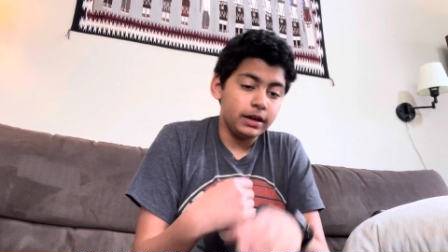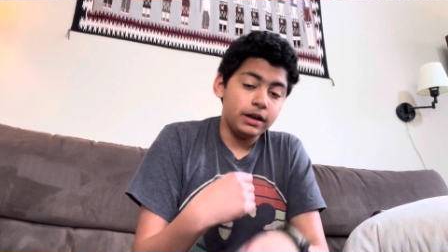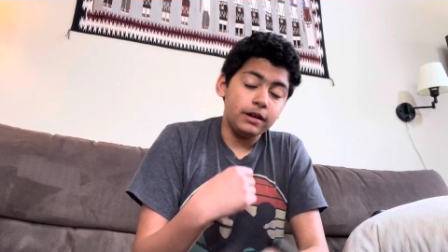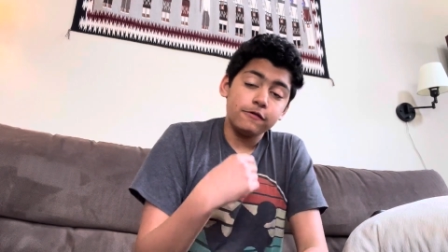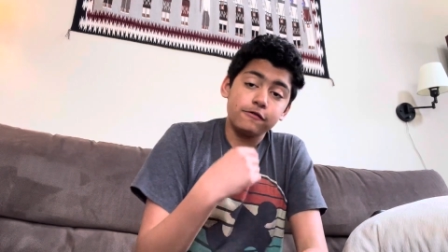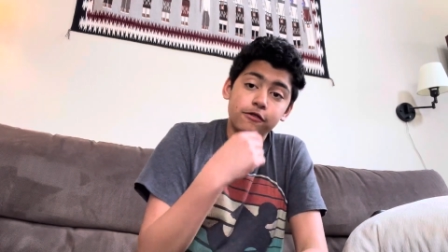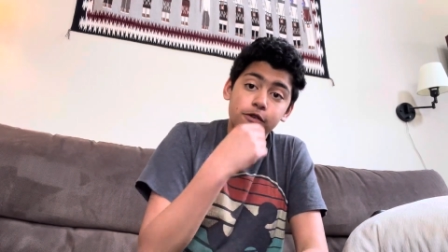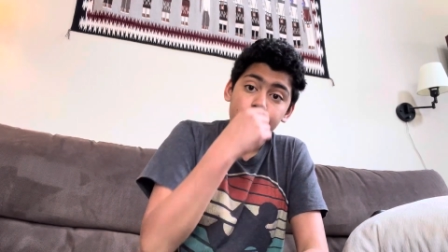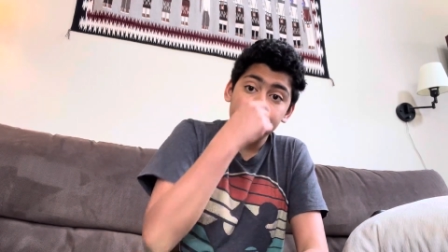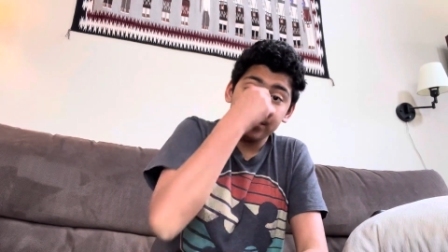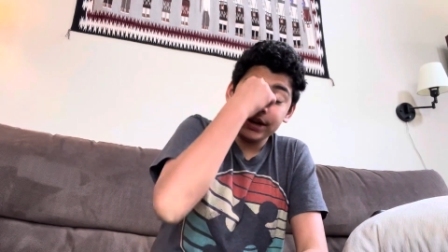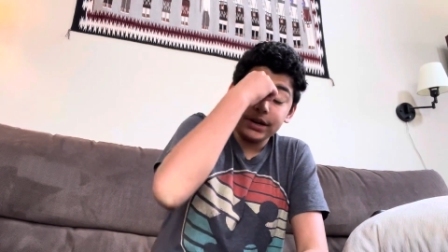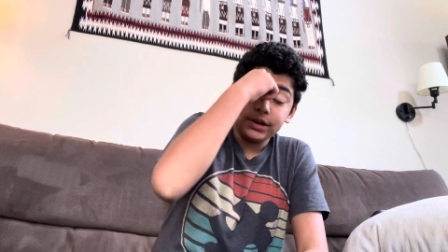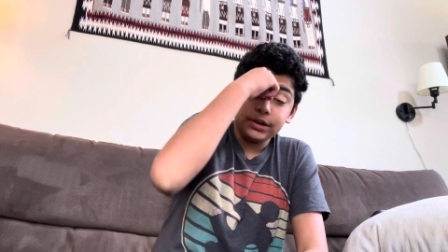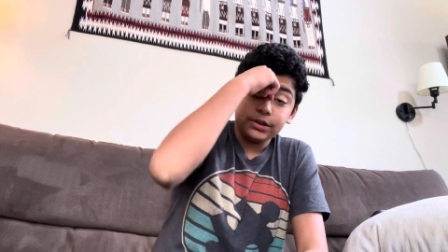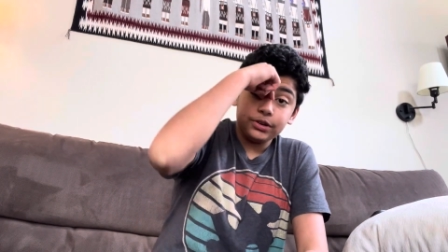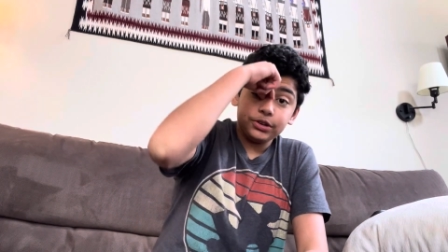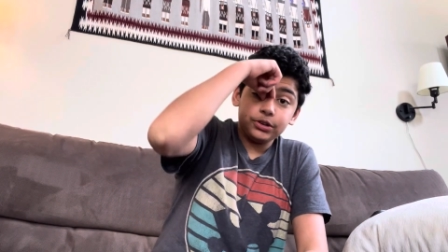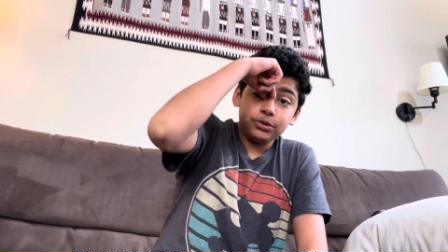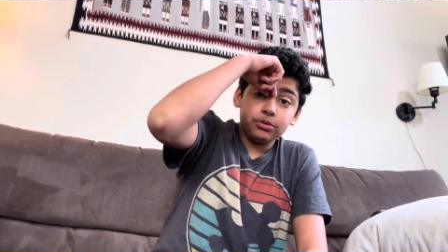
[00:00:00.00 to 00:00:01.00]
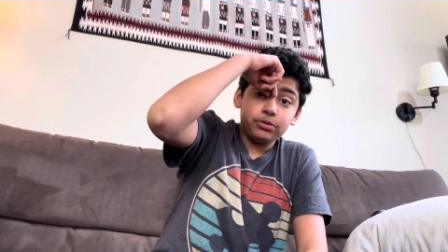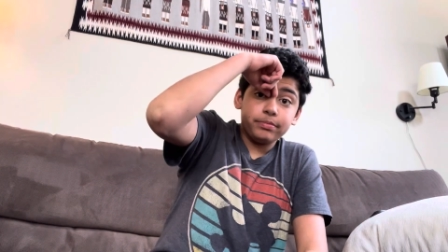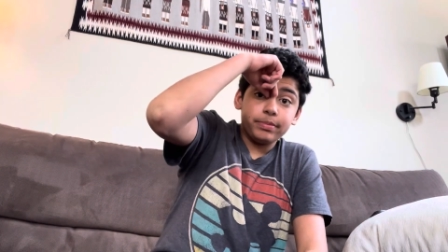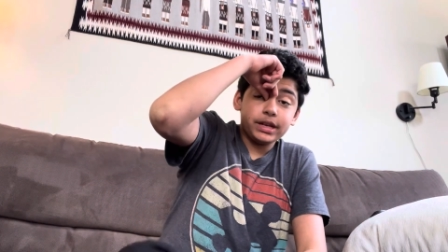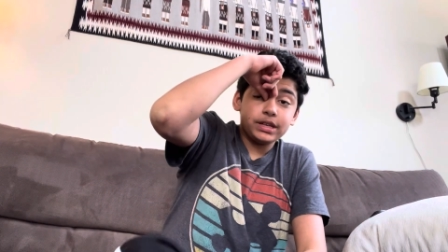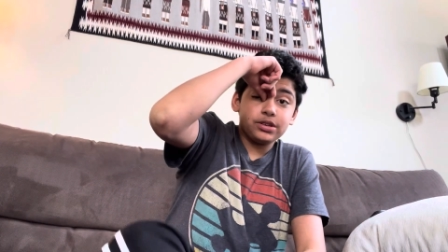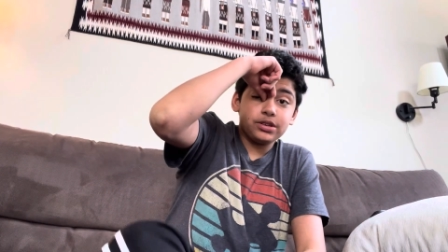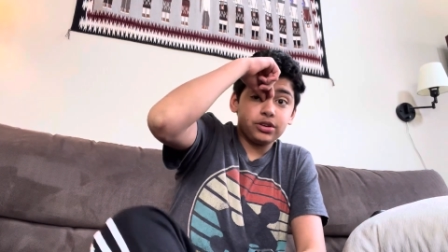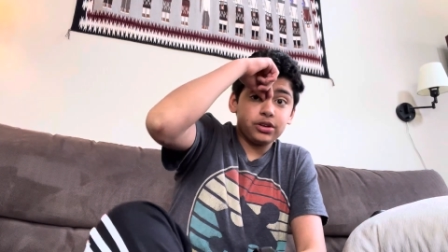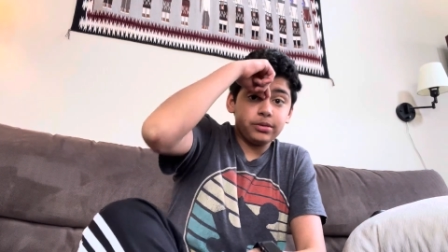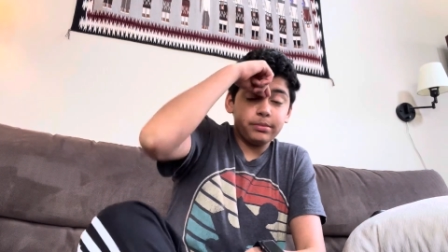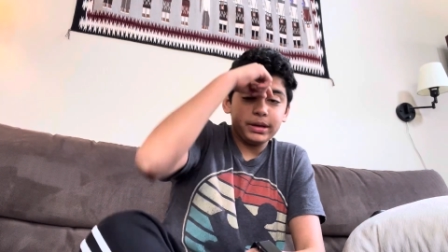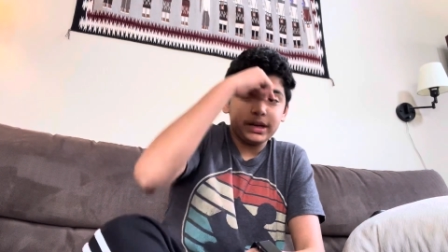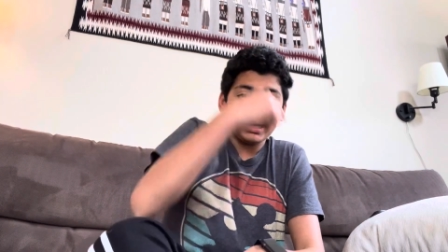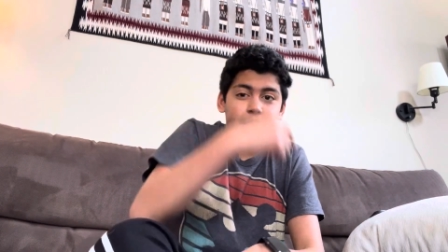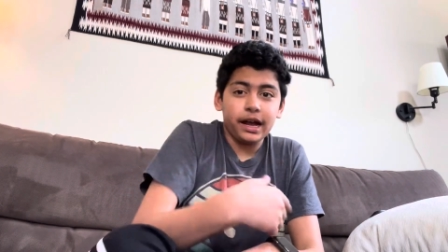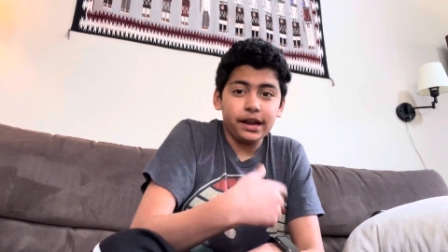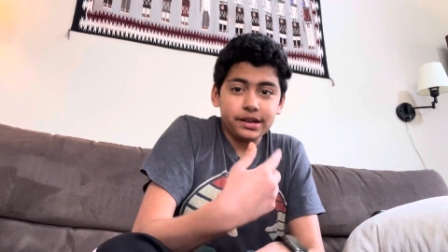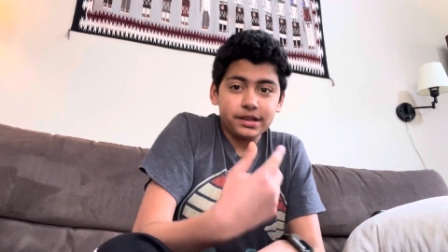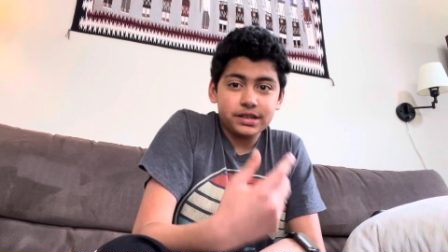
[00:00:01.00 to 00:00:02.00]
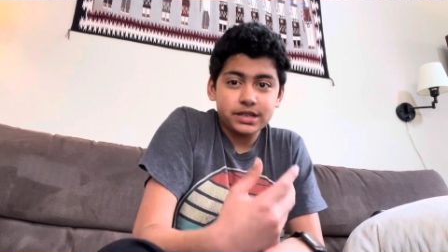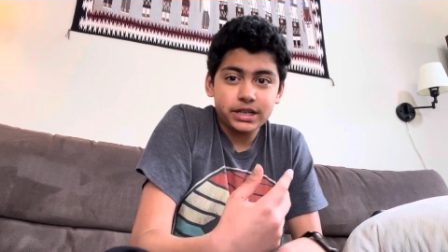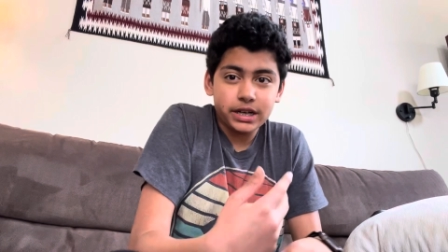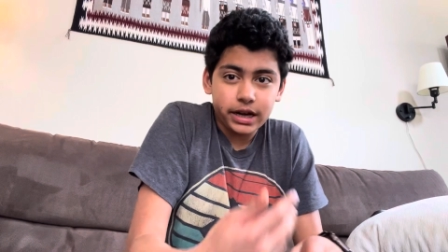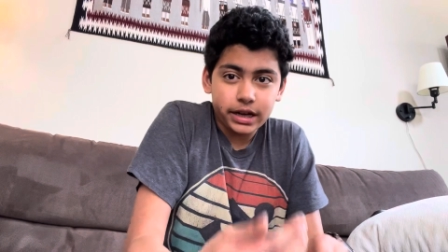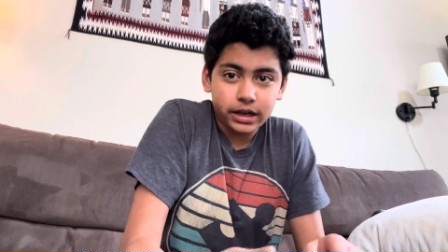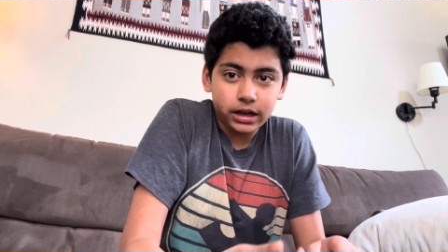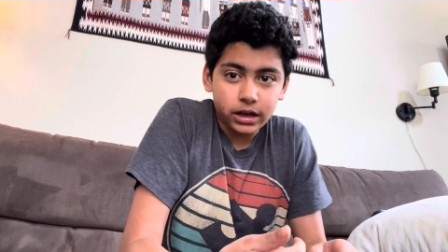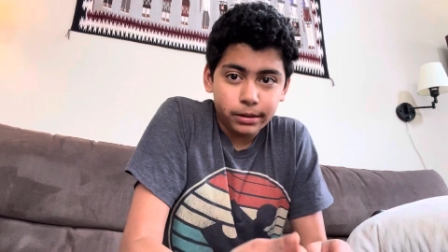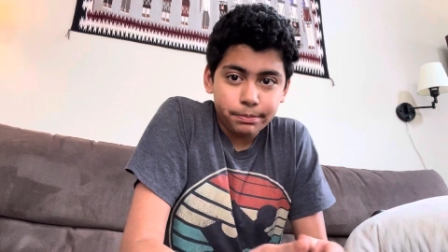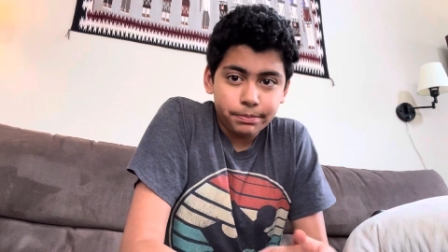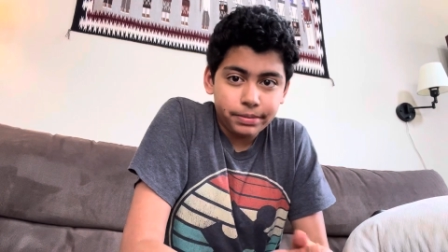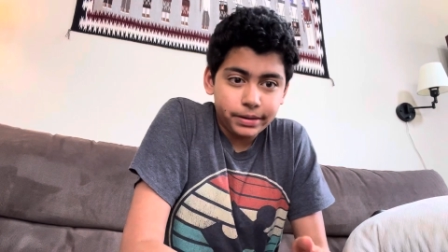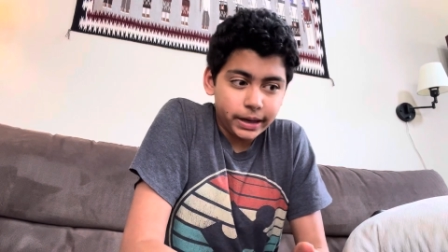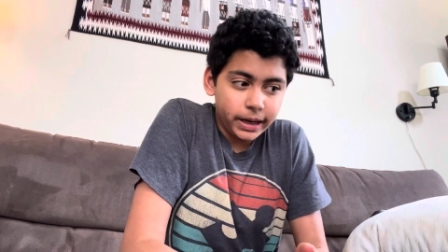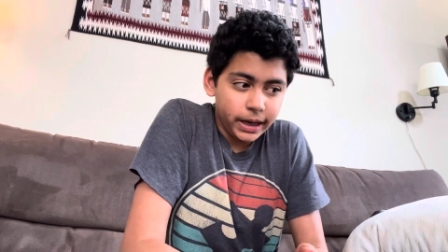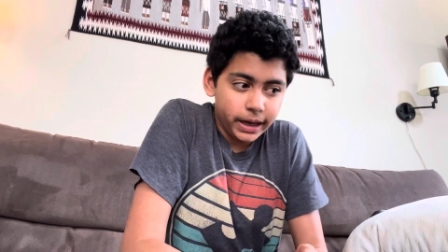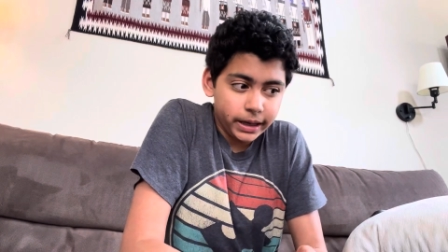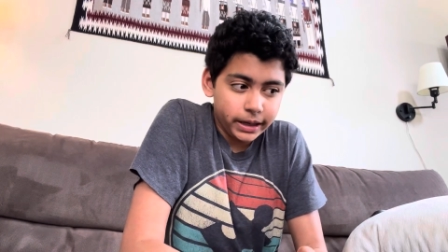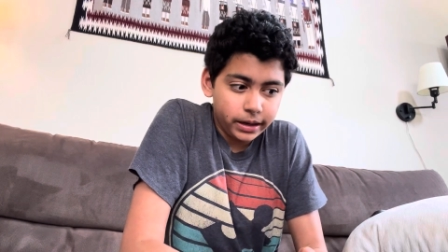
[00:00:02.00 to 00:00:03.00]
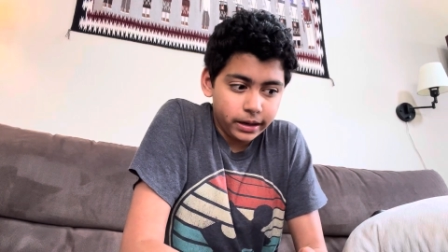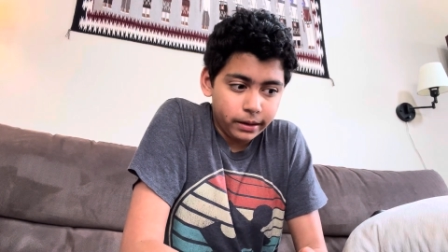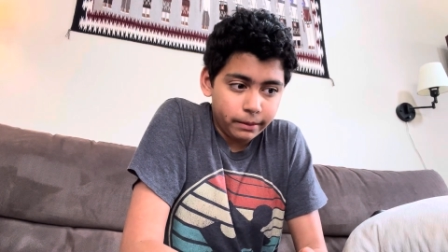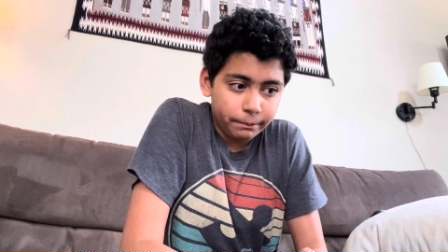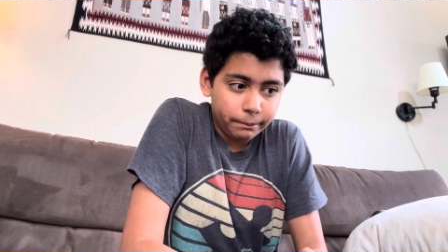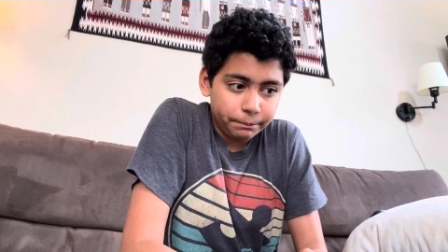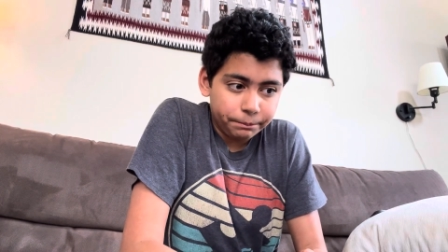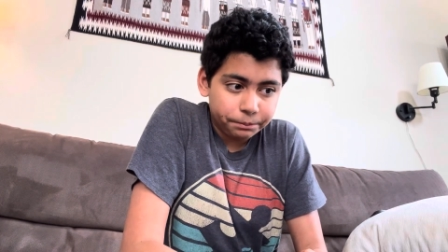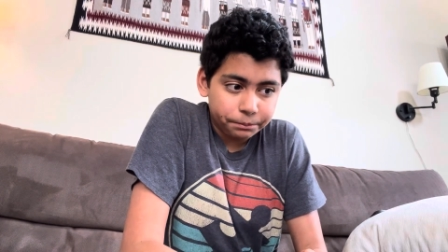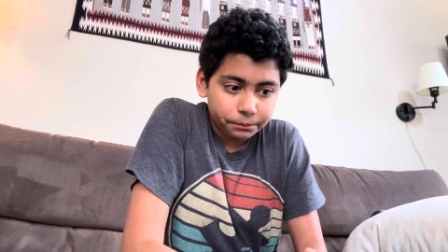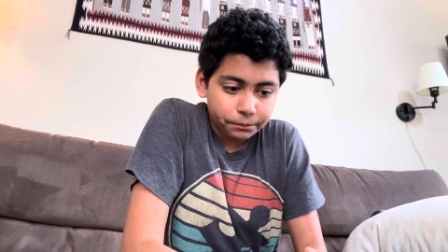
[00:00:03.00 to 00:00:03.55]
From there, you would basically be kind of setting up a, um,